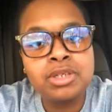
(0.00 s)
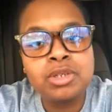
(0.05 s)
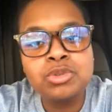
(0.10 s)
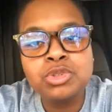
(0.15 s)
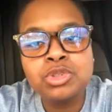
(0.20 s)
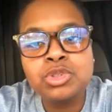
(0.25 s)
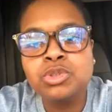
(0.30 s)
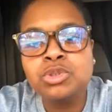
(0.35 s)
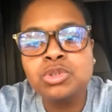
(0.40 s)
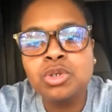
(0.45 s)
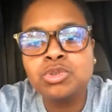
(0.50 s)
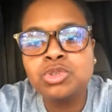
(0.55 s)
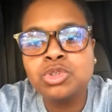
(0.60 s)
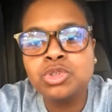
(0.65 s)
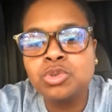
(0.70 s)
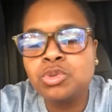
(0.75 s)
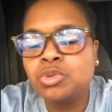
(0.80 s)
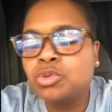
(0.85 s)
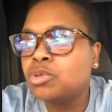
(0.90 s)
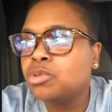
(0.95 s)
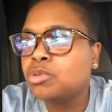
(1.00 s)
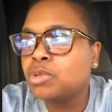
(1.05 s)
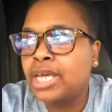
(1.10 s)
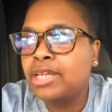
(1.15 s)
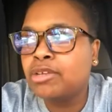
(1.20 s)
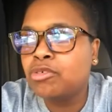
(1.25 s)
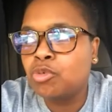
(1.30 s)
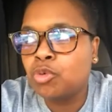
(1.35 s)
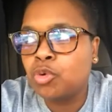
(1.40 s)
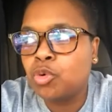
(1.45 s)
those those two,
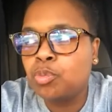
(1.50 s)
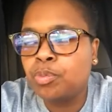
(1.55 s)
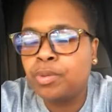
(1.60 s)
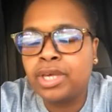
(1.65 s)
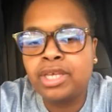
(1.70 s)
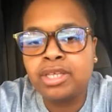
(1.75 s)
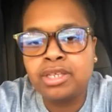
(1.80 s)
that group